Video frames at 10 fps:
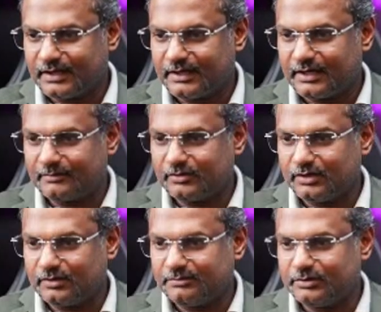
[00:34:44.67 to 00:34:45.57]
and
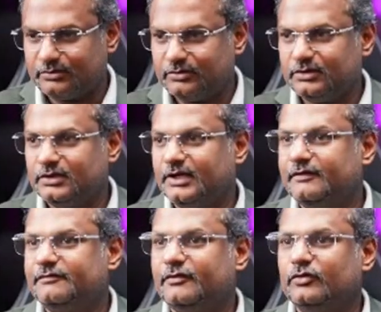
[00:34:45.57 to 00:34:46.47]
I'm going to upload
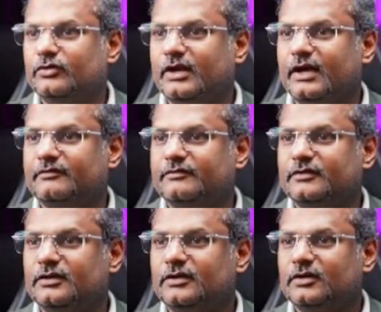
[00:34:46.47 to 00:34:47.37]
a
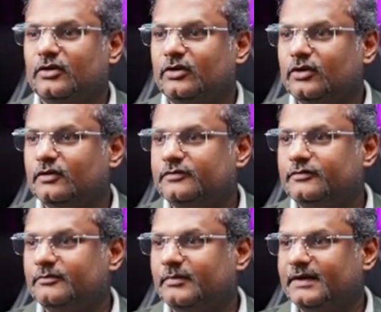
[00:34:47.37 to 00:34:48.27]
photograph
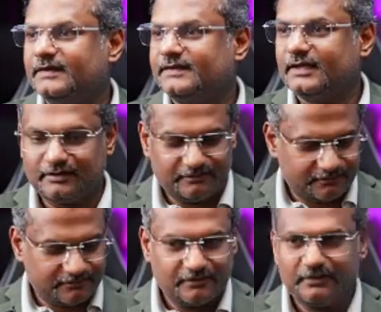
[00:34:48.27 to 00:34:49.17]
of
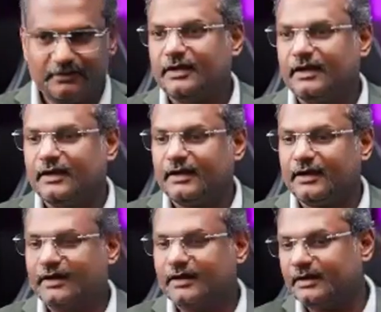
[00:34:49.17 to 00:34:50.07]
myself,
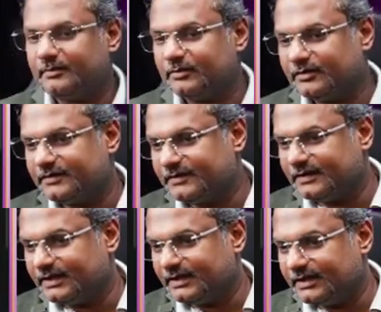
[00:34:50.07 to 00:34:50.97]
and I'm going to
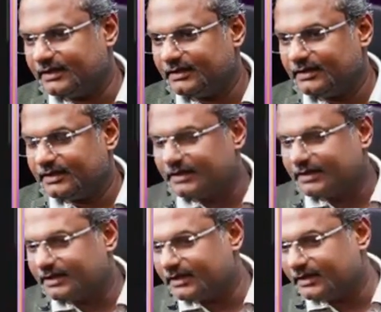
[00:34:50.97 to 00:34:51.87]
see
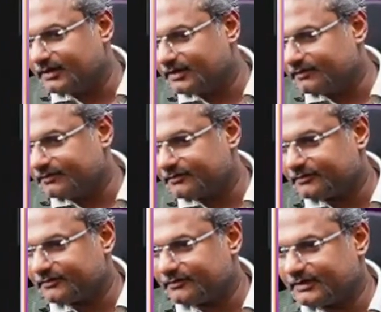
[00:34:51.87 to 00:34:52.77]

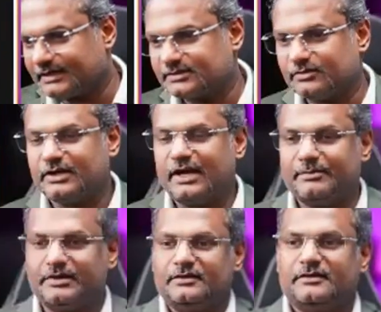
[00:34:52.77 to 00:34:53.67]
if that's going to
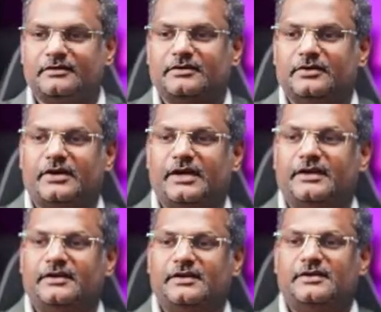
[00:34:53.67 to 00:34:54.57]
happen.
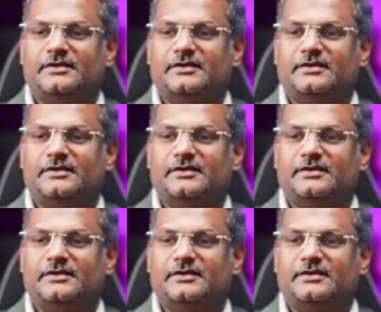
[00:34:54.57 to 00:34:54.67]
Okay.